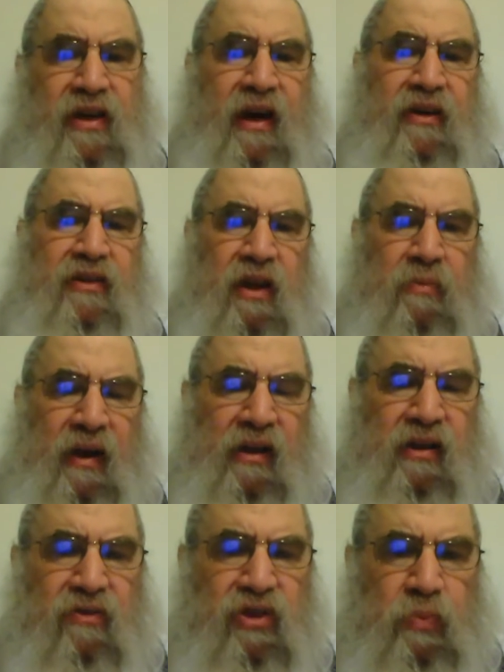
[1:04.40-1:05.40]
Sairis, the amount
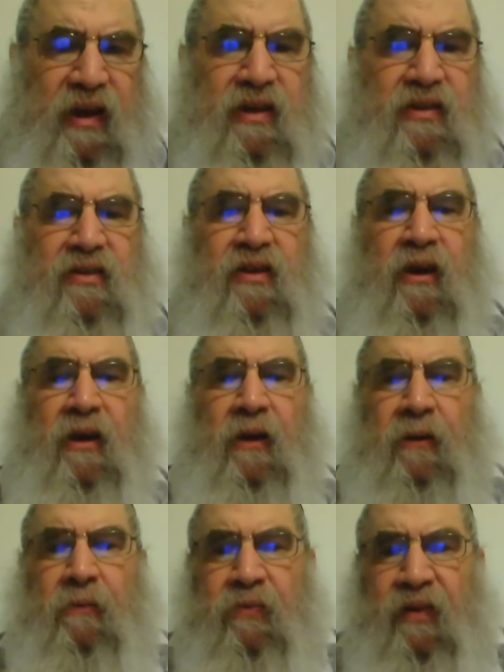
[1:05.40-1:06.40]
of space
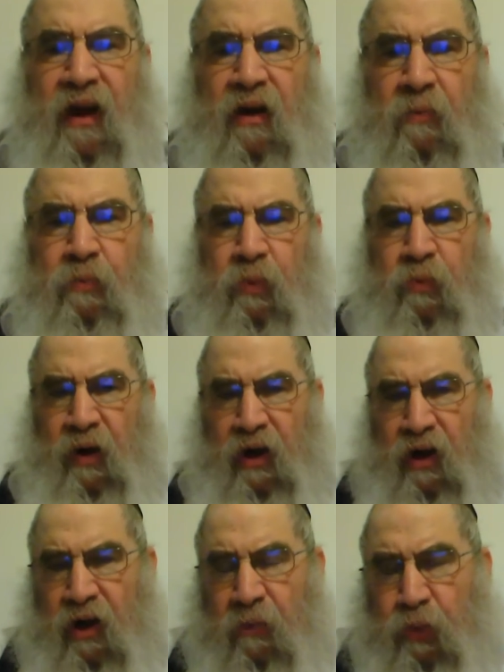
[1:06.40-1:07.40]
that
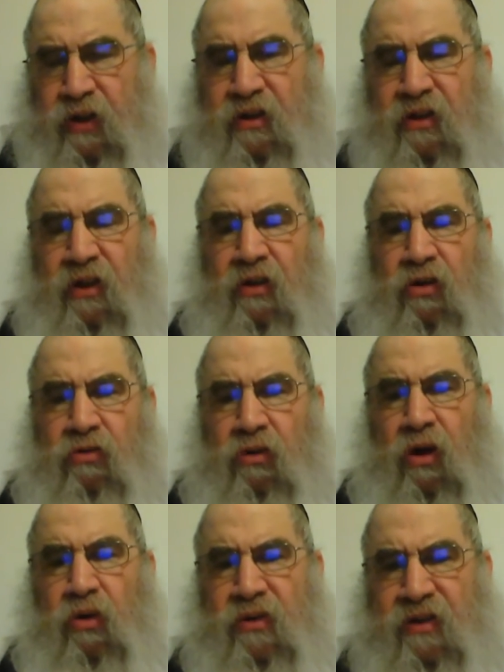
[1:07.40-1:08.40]
in a person
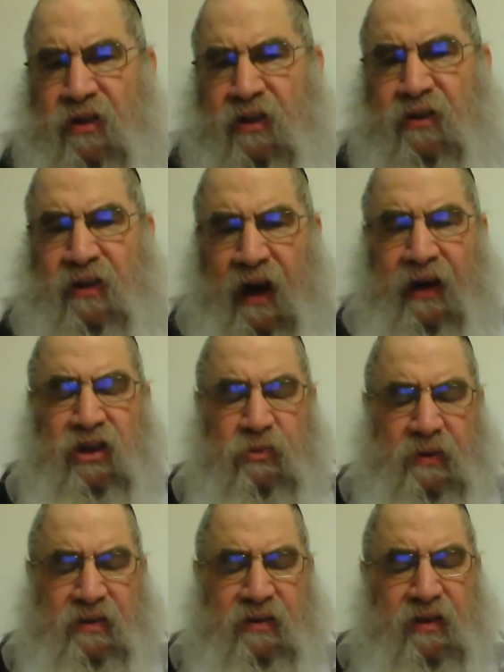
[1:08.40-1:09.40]
grows six Sairis
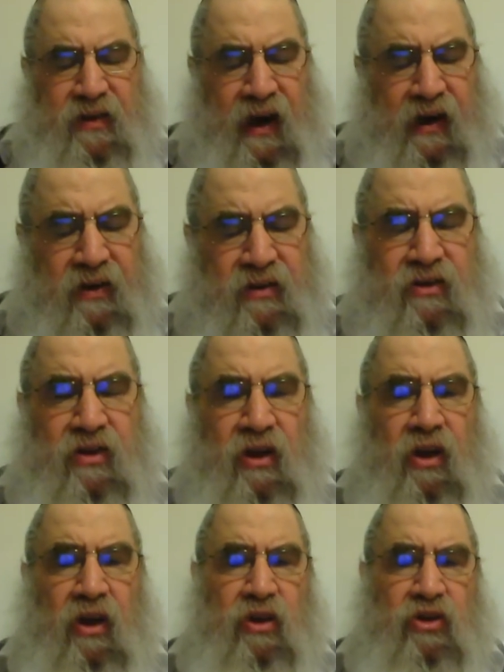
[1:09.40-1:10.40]
by six Sairis.
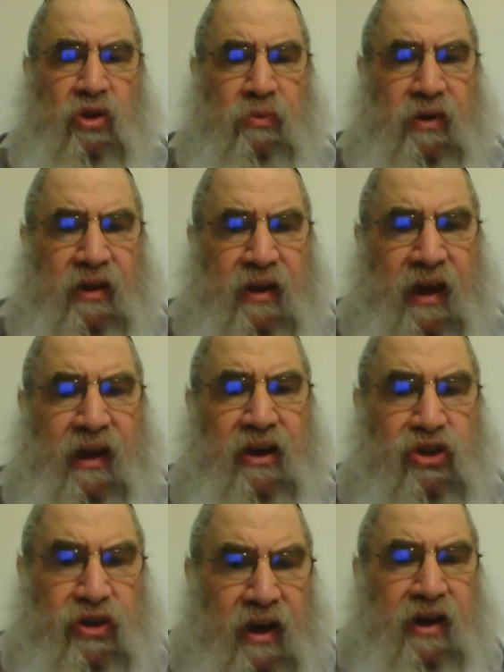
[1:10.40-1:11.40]
So Benigay
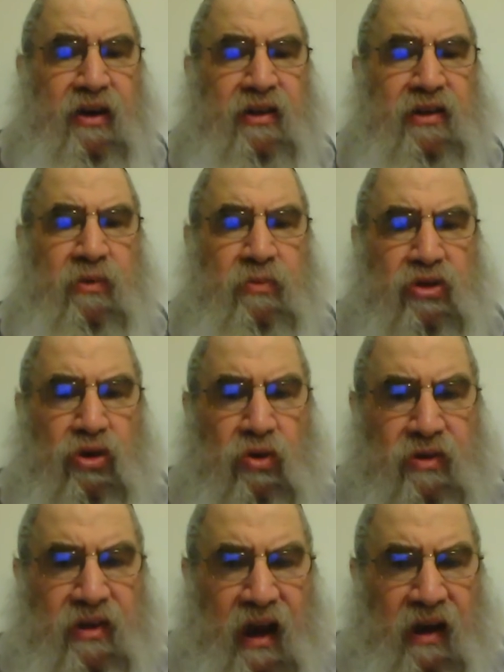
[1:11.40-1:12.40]
Ashnei Grisim, so
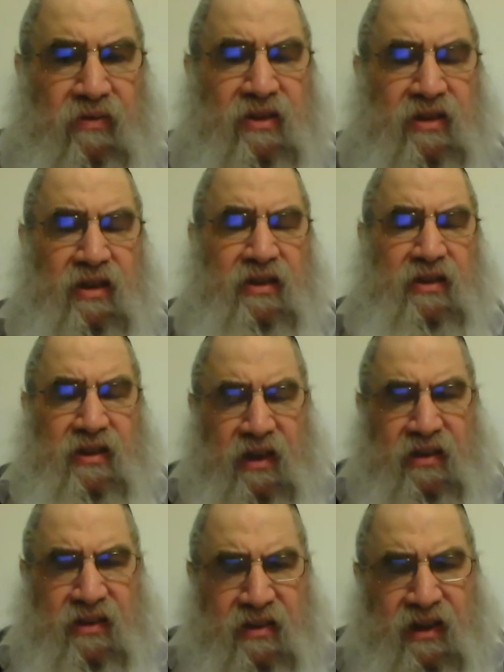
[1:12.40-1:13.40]
it's obviously
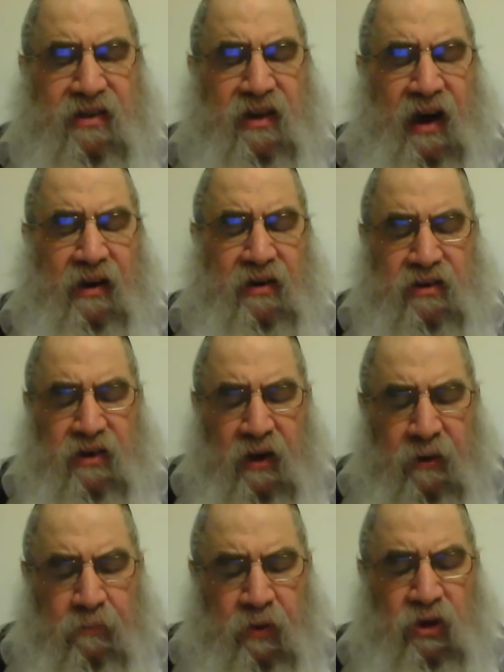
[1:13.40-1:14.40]
it's six Sairis
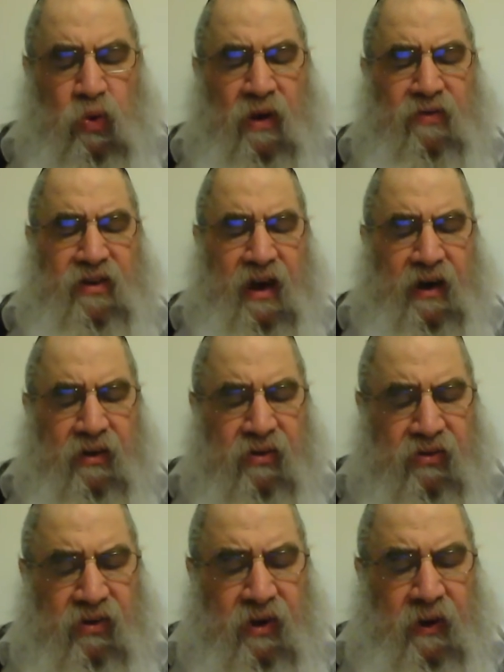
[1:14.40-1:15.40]
by 12
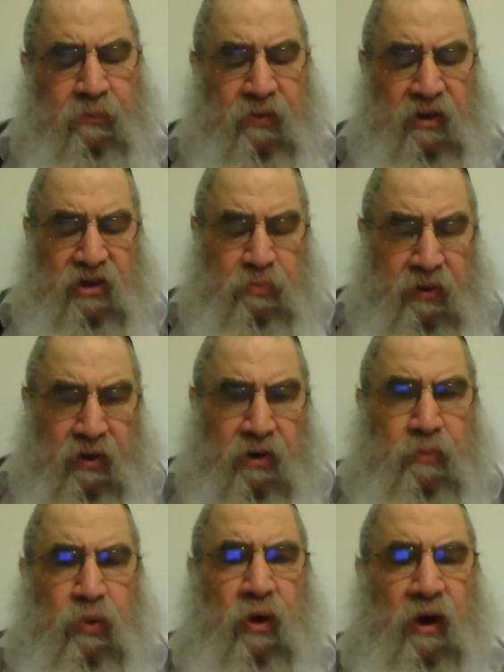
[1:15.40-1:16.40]
Sairis. And it's
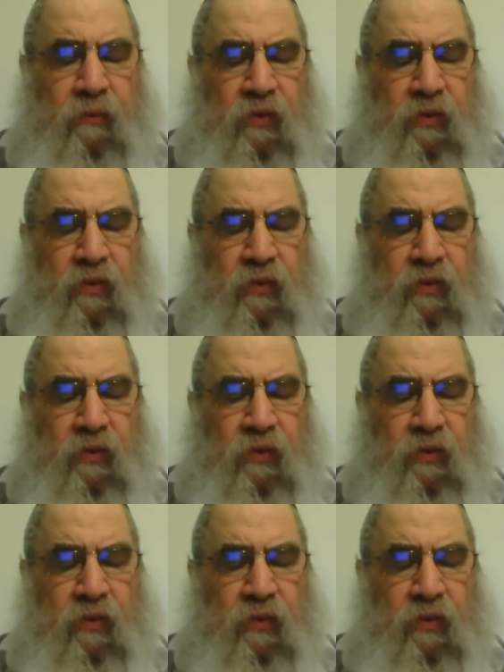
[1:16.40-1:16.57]
Biribua.